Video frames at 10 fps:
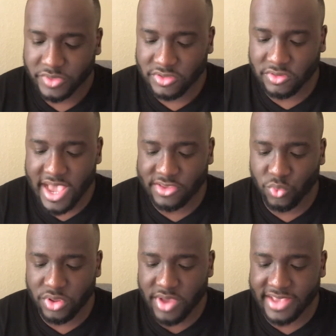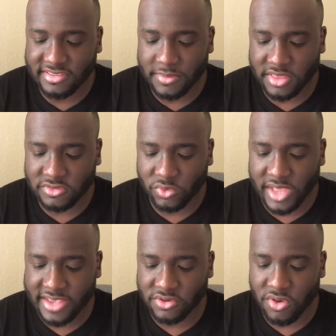So guys, what do you guys think about the
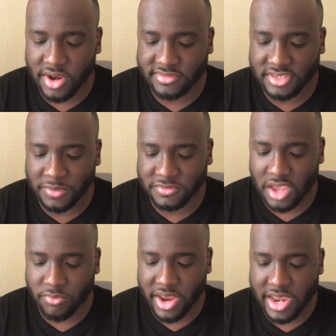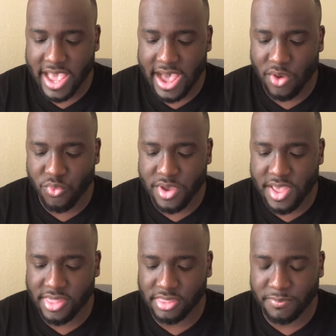storylines that are going on Skeem Saam right now
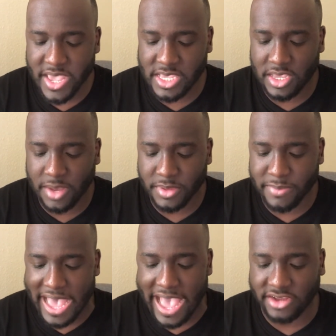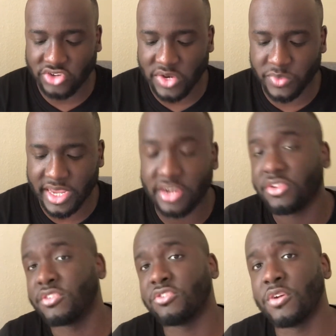with Makey coming back, trying to re-enter
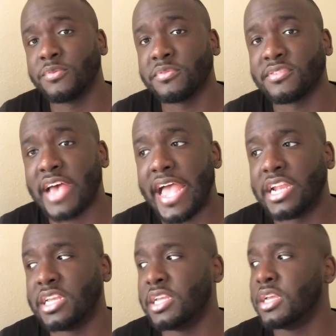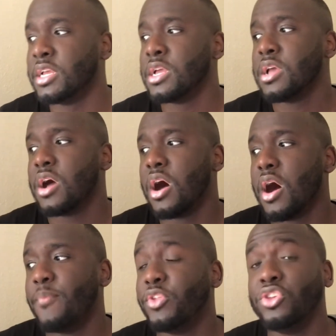into Turf Society?
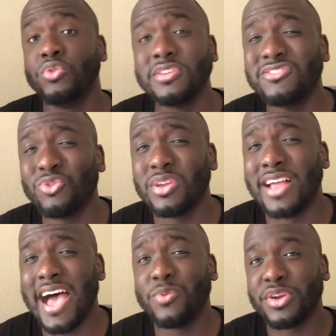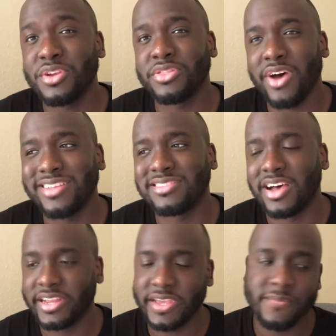The unit storyline, what are your thoughts
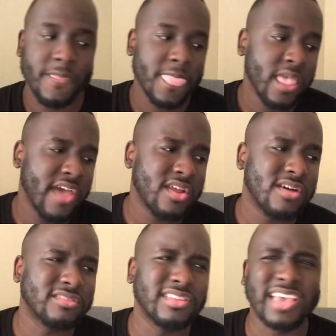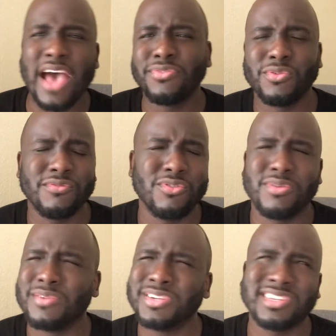on it? And then also the Kaffir
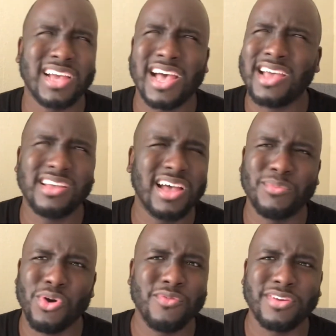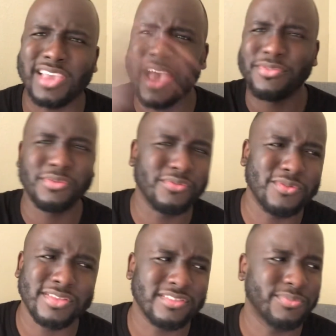Revua, which I'm over Kaffir
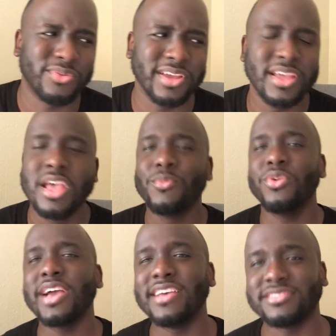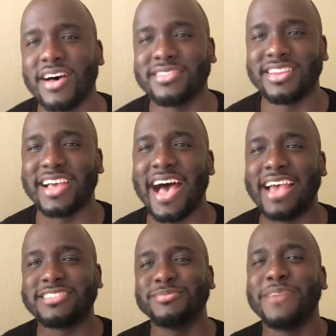Revua at this point. What are you guys' thoughts on it, guys?
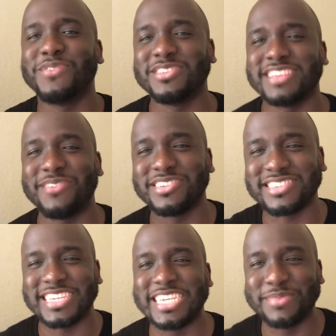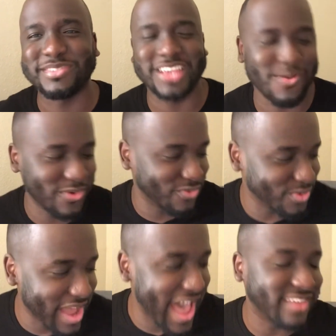This is my first ever Skeem Saam review,
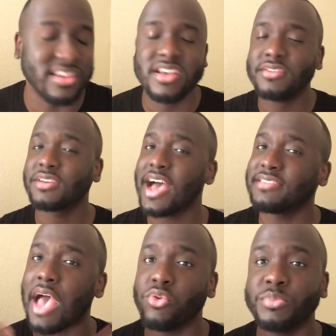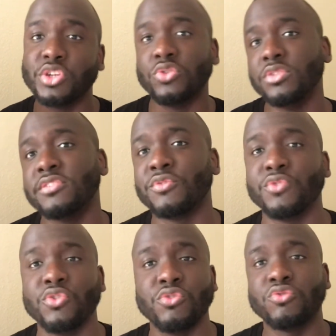guys. So, guys, I will be doing these
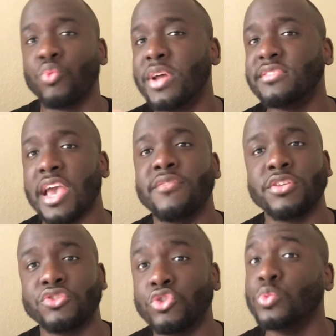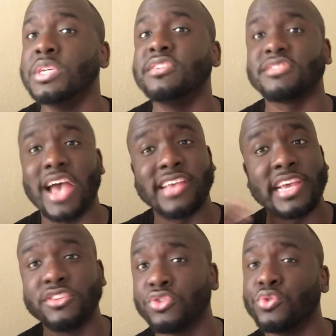reviews once every other 2 weeks, as
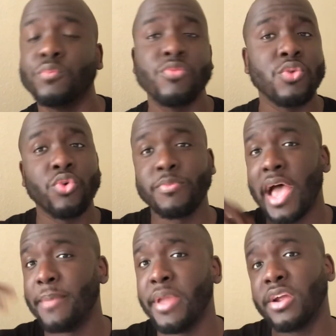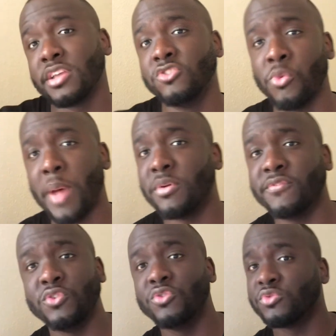I do with my American soap opera
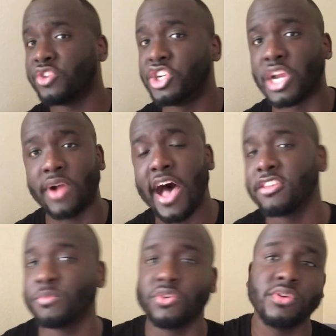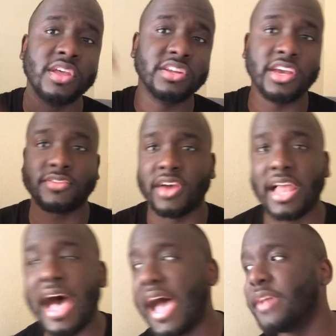reviews, which are General Hospital, Days of Our
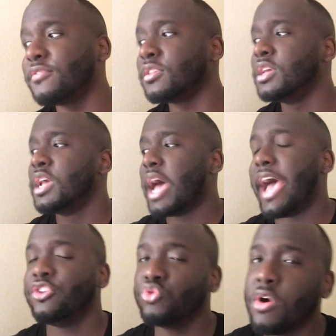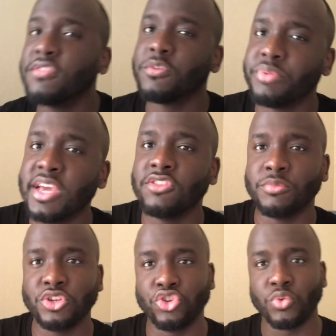Lives. I do also plan to
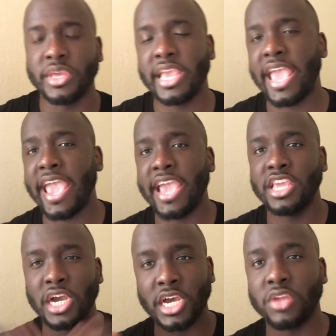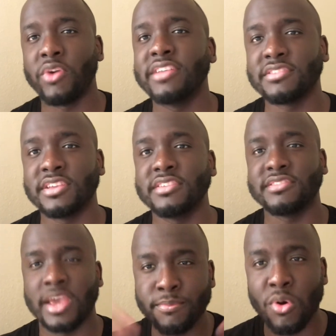be doing a Young and the
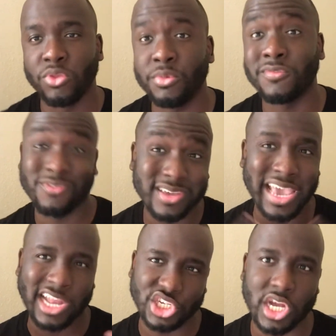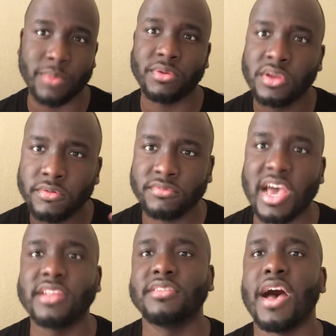Restless and Bold and the Beautiful catch-up from
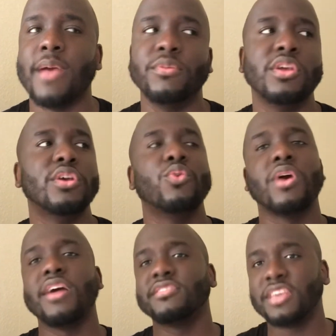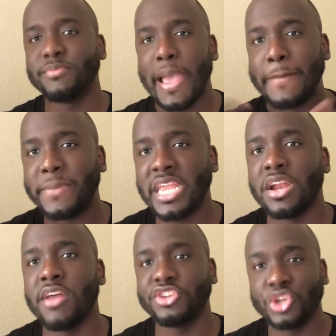time to time, where I'll just give my opinion
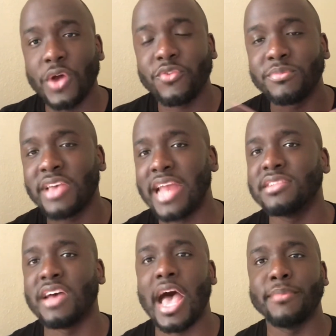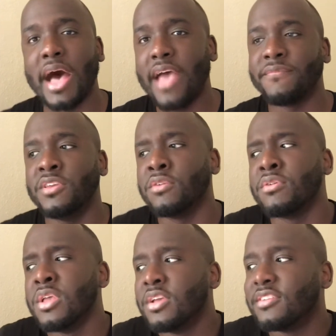on the show from time to time about how I
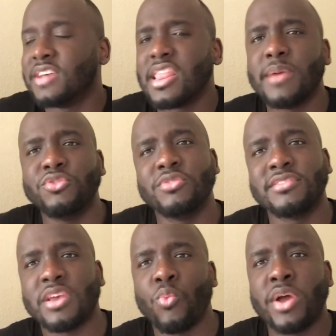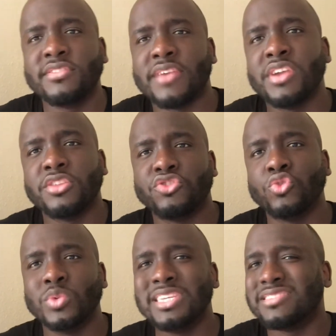feel. Because now that I'm doing this once every other
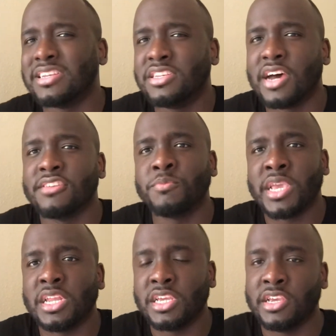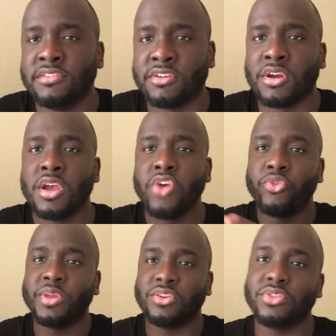2 weeks, it does make it easier
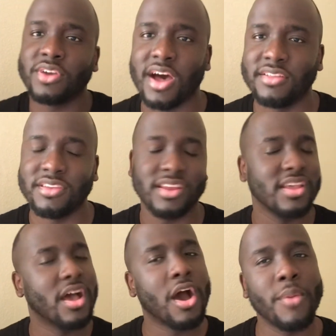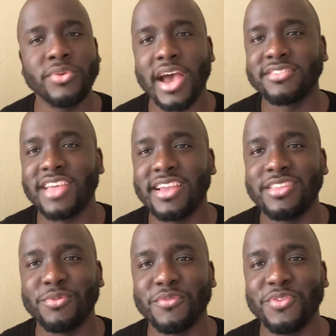for me to do the content. I hope you guys are
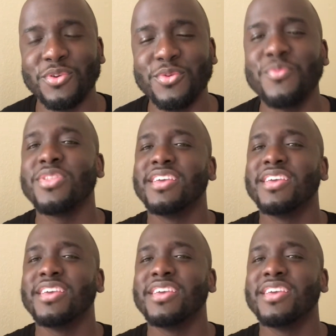liking the review.